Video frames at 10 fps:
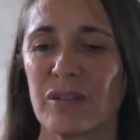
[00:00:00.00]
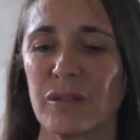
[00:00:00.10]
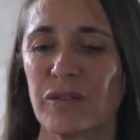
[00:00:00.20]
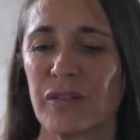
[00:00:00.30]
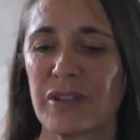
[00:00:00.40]

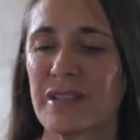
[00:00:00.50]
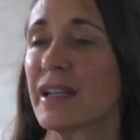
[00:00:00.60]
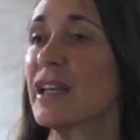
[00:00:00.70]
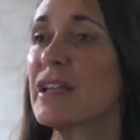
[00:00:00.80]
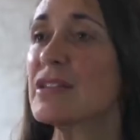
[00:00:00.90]
who feels
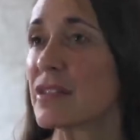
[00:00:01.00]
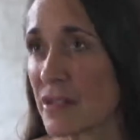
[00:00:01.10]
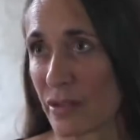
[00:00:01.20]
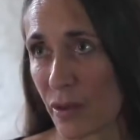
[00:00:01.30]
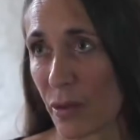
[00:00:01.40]
that he's the
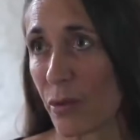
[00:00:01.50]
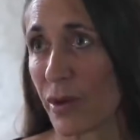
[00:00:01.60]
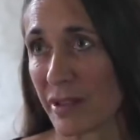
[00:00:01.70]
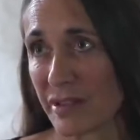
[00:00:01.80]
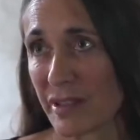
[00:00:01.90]
slow
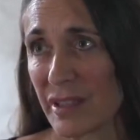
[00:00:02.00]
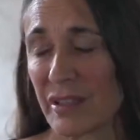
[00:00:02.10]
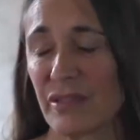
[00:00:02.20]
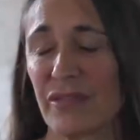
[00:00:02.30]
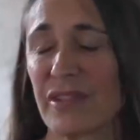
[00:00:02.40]
one,
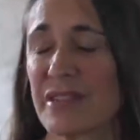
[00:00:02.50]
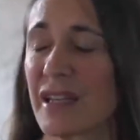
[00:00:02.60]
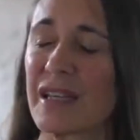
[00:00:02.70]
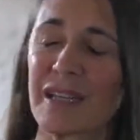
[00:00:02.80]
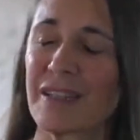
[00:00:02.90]
who feels
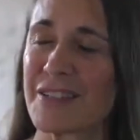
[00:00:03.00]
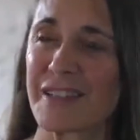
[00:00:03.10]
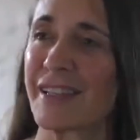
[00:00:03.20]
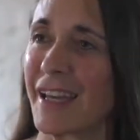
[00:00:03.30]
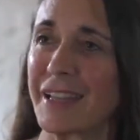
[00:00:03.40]
that he
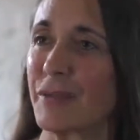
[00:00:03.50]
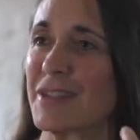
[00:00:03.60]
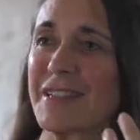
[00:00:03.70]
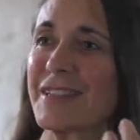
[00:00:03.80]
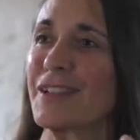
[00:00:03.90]
doesn't get it
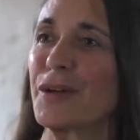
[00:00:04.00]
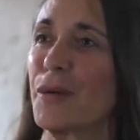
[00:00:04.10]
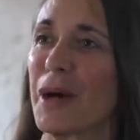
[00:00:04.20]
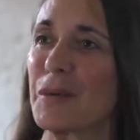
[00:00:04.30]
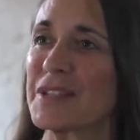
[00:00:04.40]
because he didn't
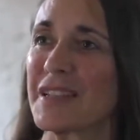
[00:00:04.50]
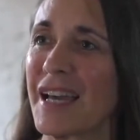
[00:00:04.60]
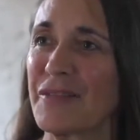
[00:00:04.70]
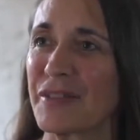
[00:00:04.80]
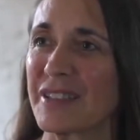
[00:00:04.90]
know I was
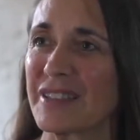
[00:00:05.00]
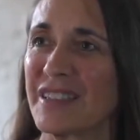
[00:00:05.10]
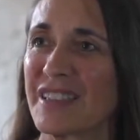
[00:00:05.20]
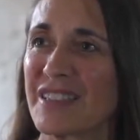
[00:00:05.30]
laughing.